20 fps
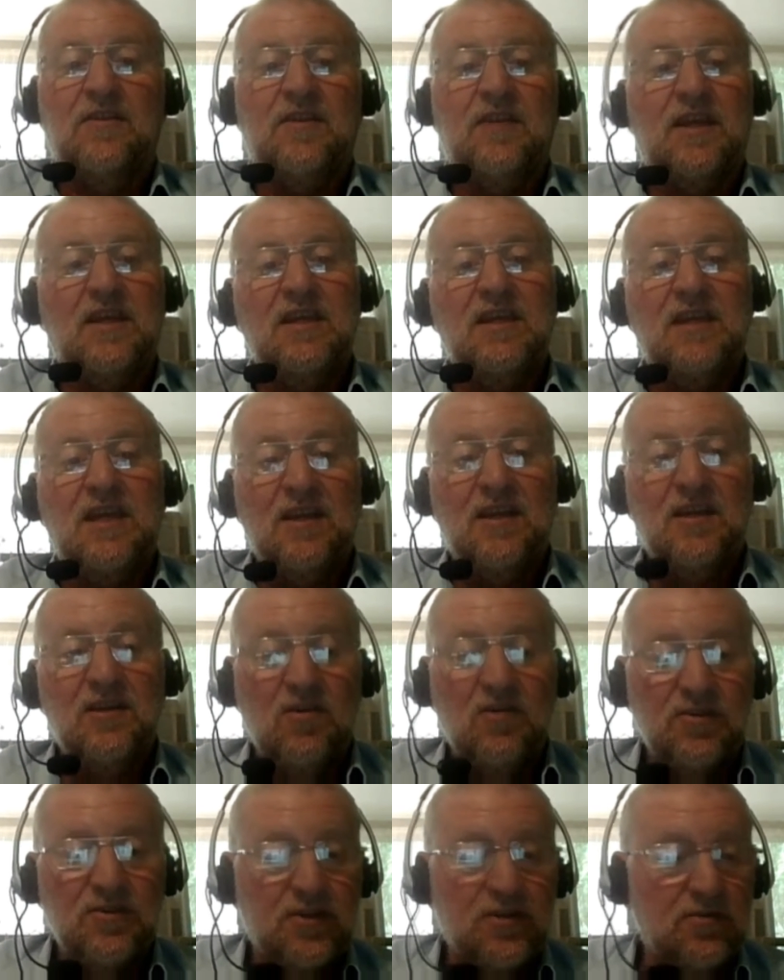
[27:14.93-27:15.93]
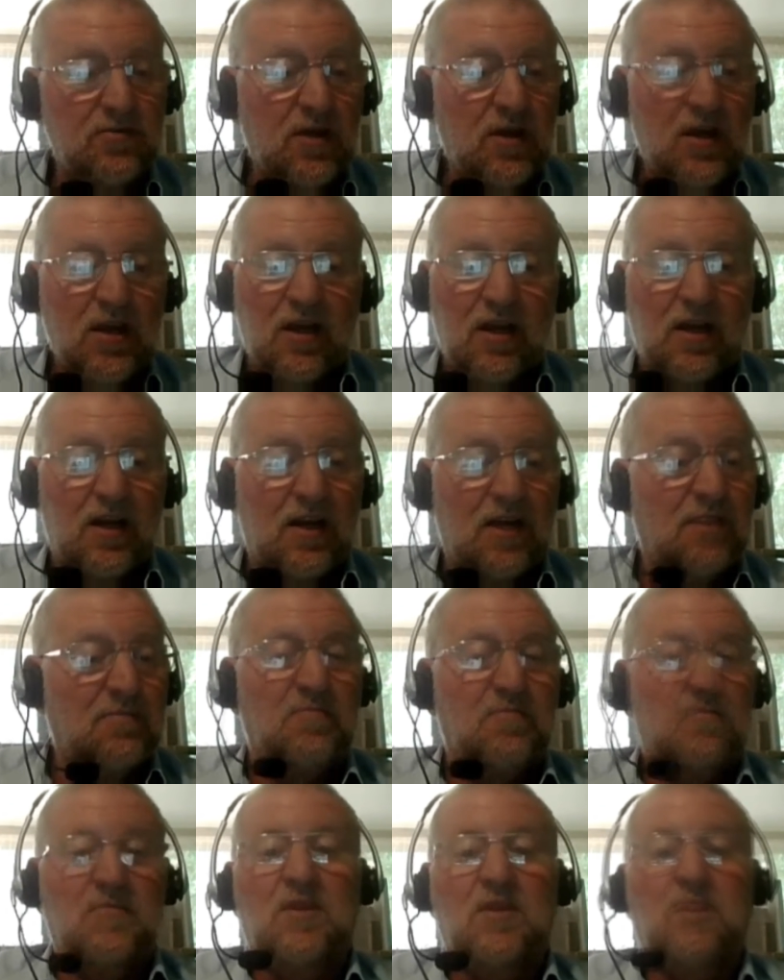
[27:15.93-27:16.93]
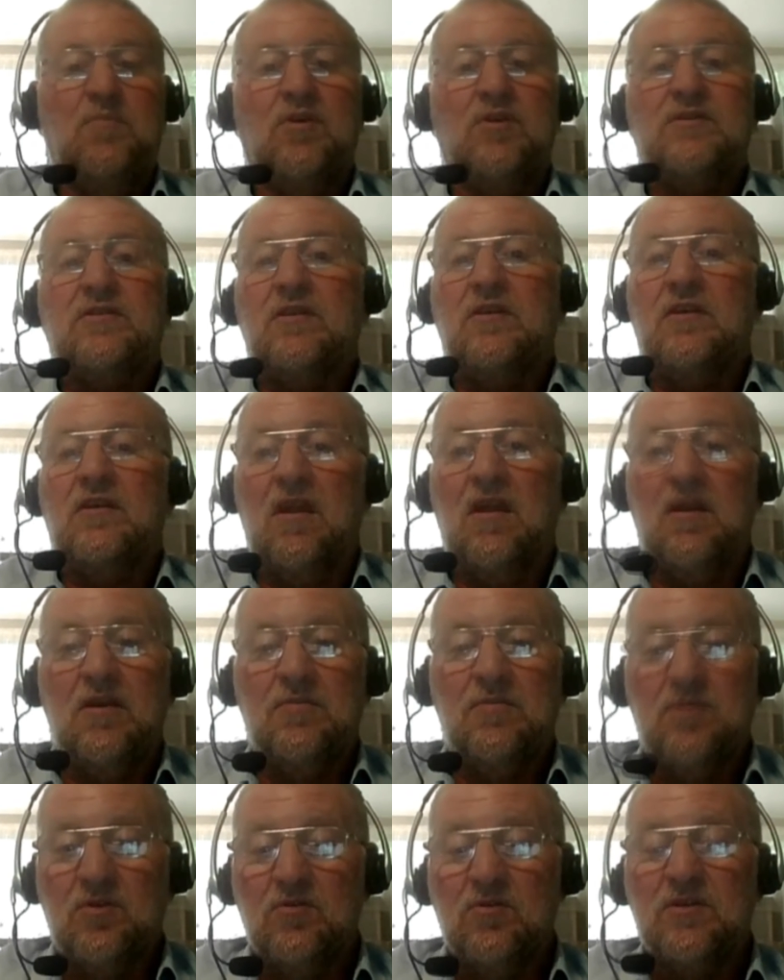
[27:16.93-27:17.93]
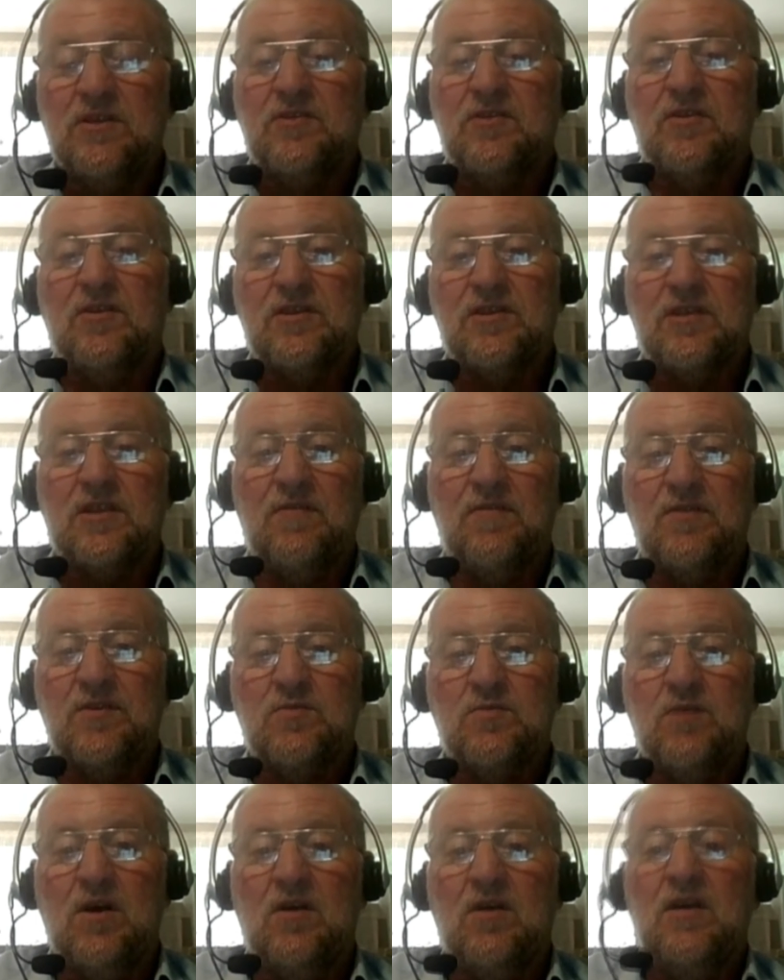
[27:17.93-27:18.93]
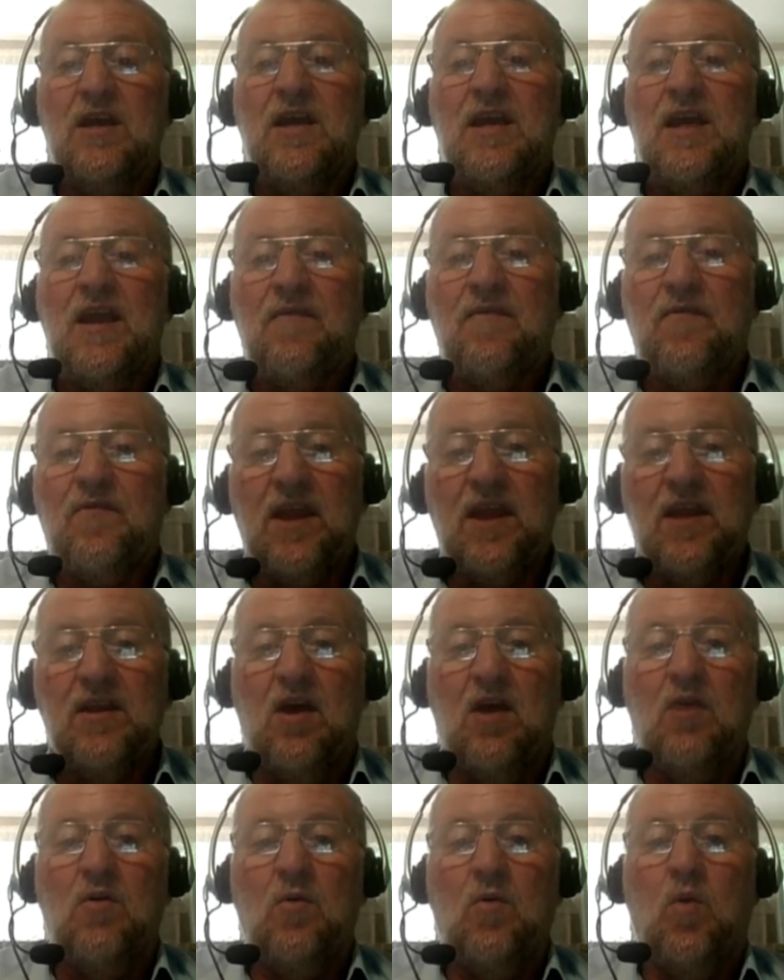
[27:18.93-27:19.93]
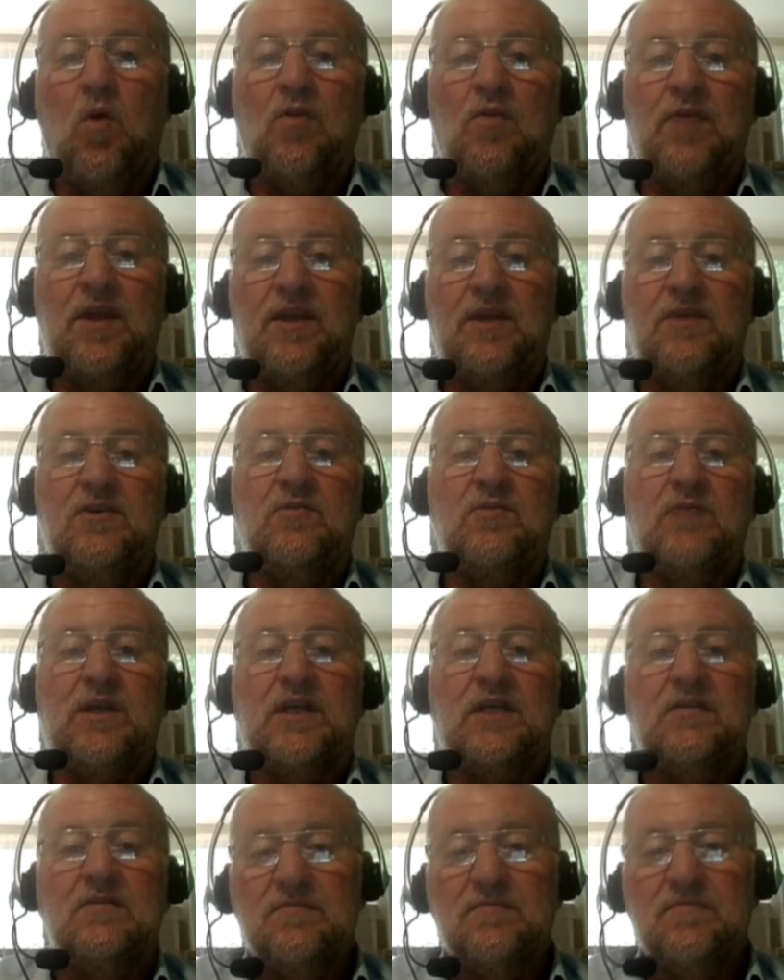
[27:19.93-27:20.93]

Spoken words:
They can get it onto the Boston Globe and all this sort of stuff as well if they know what they're doing.